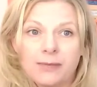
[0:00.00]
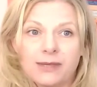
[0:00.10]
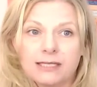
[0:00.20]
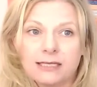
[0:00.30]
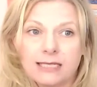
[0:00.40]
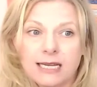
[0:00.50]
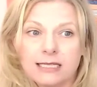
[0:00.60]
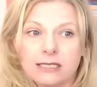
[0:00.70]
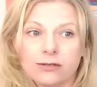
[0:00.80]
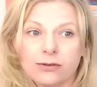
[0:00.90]
the
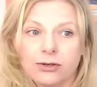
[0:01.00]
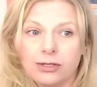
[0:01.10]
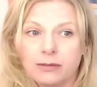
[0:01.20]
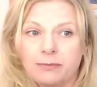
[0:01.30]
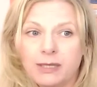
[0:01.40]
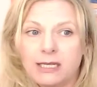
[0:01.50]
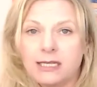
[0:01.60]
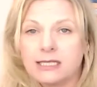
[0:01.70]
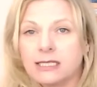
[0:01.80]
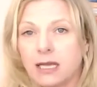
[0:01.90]
states couldn't
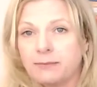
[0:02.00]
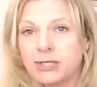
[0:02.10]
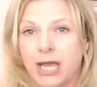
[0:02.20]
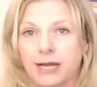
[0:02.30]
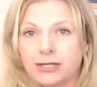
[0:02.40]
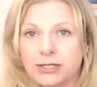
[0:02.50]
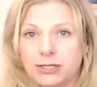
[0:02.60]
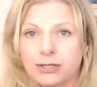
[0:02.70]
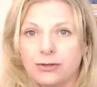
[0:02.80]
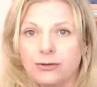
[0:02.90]
be subject
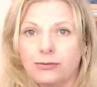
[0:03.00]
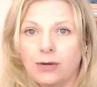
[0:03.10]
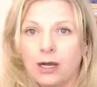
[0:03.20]
to